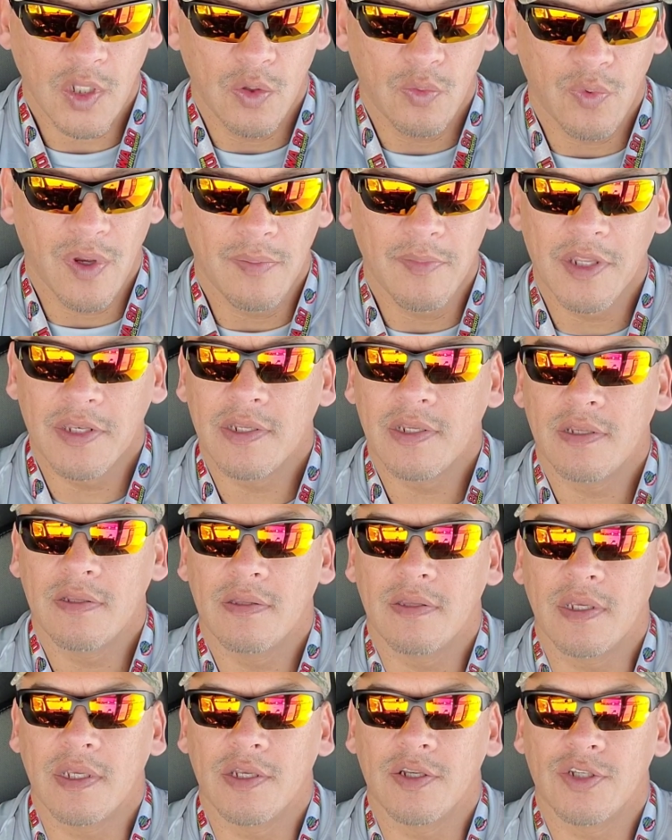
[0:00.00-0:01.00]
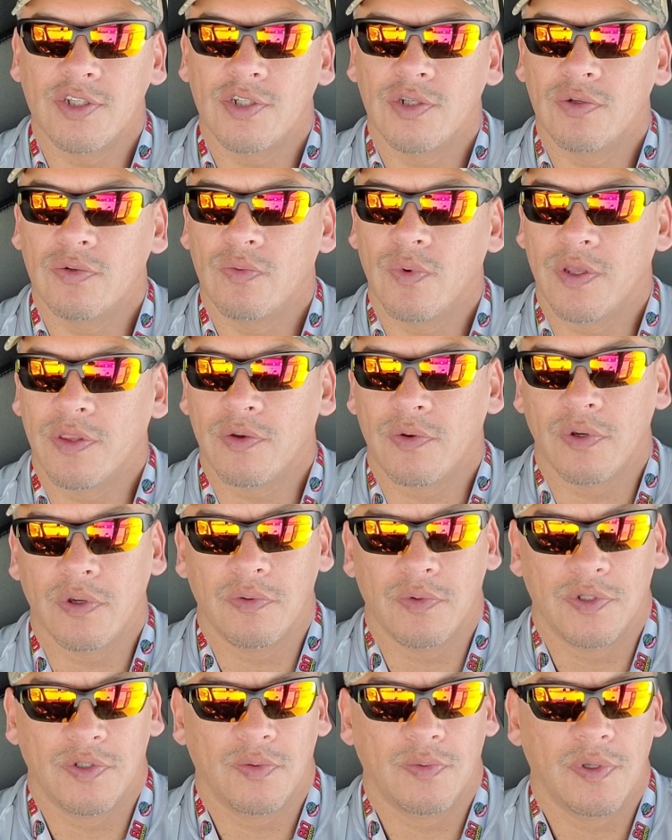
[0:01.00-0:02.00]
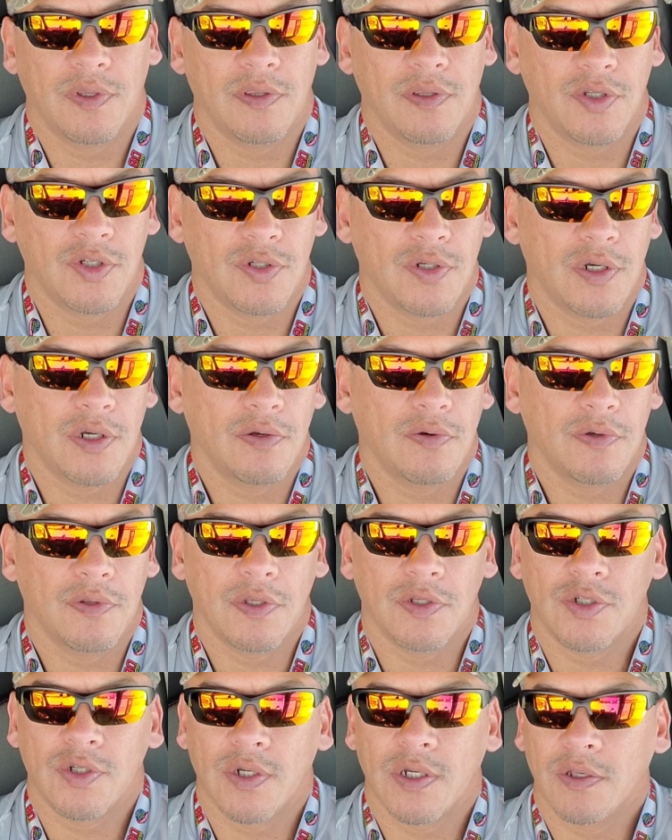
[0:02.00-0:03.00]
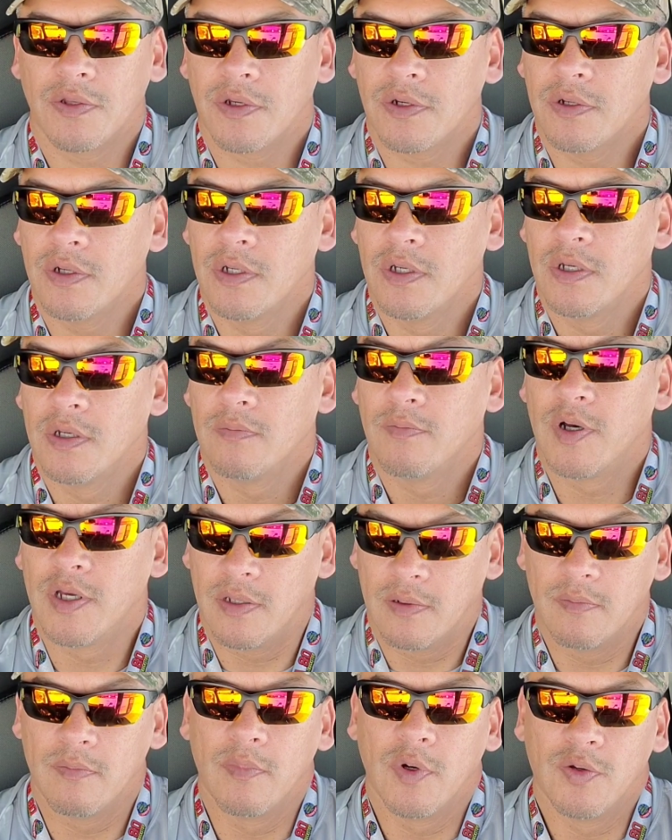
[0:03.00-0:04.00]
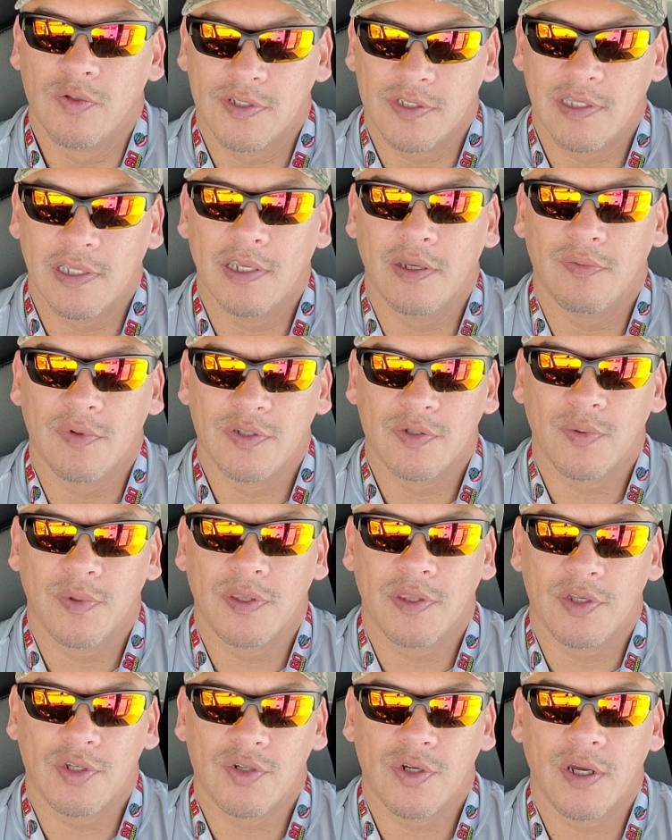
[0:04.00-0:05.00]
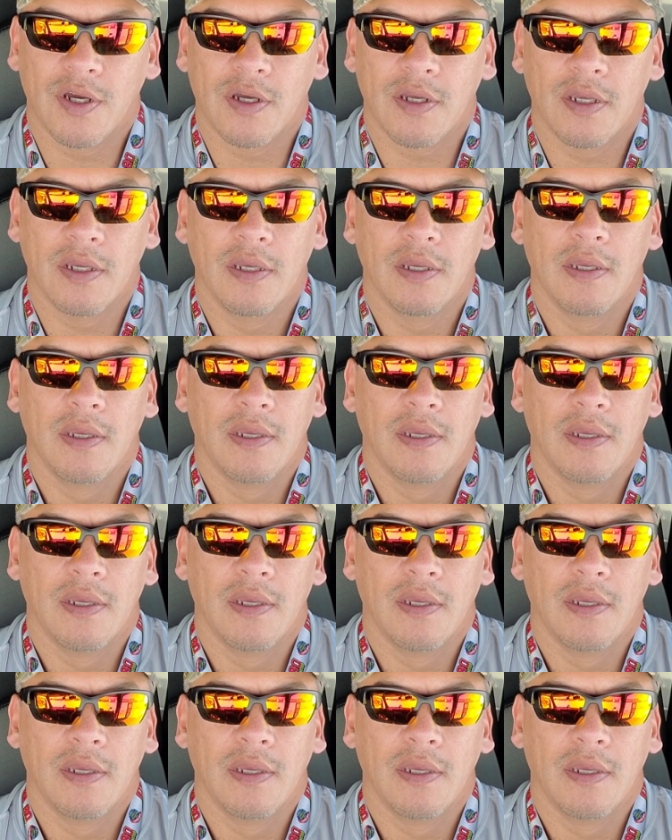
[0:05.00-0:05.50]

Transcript: remedied the issue, whether it was with the truck or the trailer, but mostly it was with the truck,